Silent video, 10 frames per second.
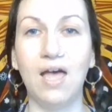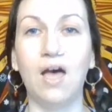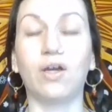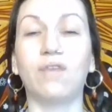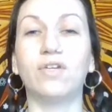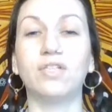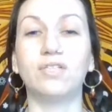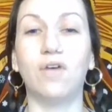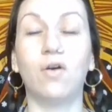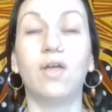Okay, first of
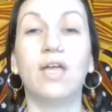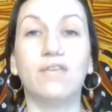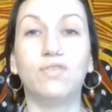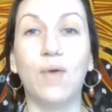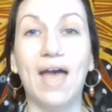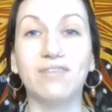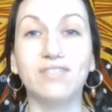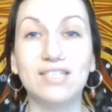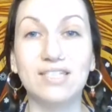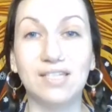all, if you
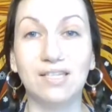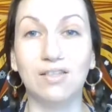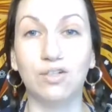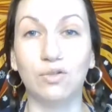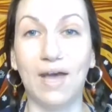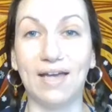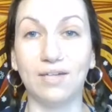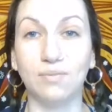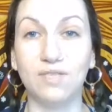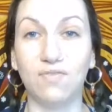haven't seen the new
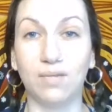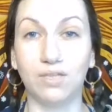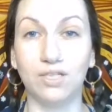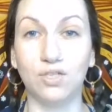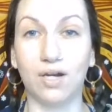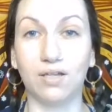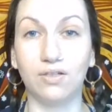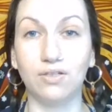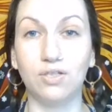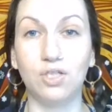Addams Family
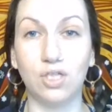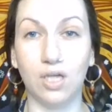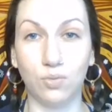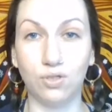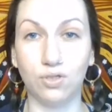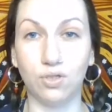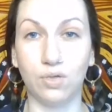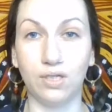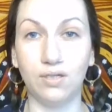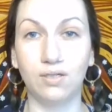trailer, stop what you're
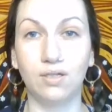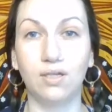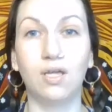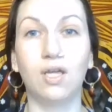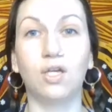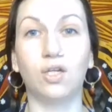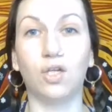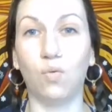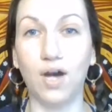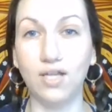doing. Go
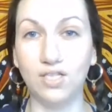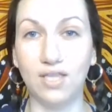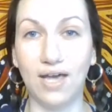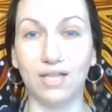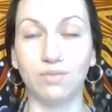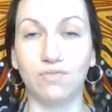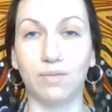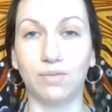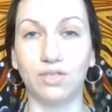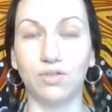watch the Addams
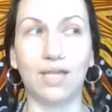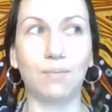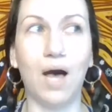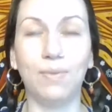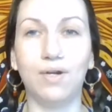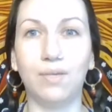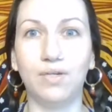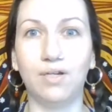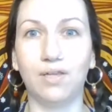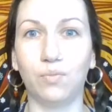Family. Like, pop it up in
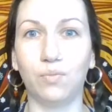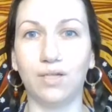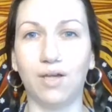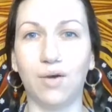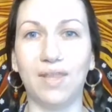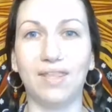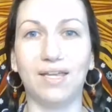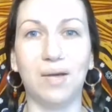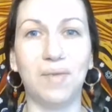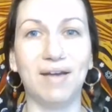another window and then
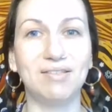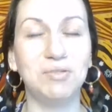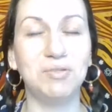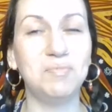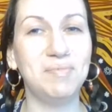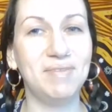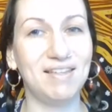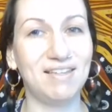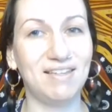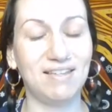come back to
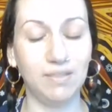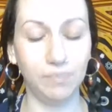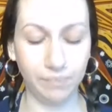me.